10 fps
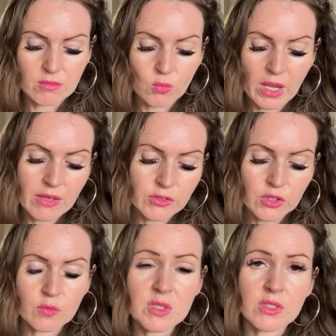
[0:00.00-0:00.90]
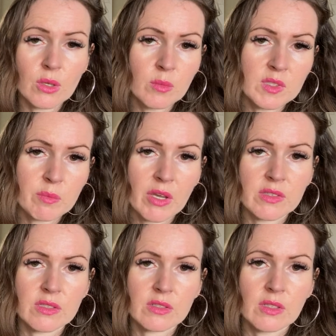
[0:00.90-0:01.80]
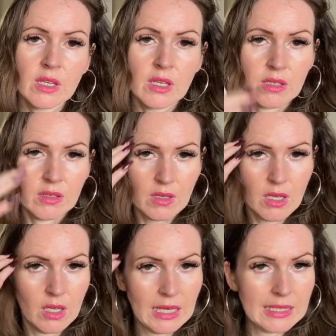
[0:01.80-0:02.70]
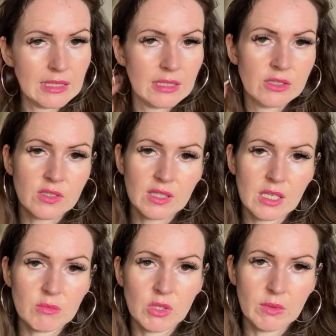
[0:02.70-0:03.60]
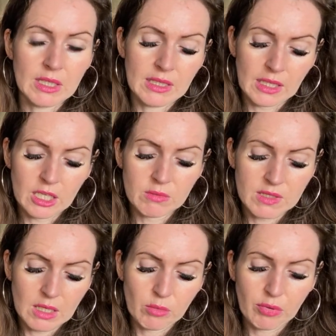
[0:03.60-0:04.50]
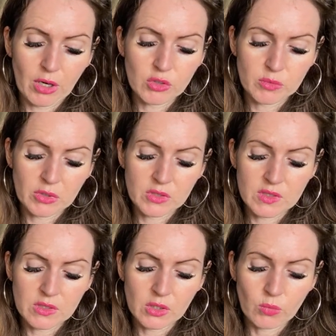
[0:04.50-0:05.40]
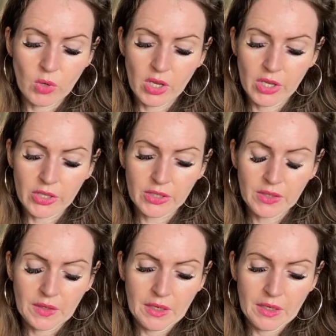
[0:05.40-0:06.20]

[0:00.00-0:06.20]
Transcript: whatever you've been doing with this person lately, just keep doing it, keep the same approach, because it's going to work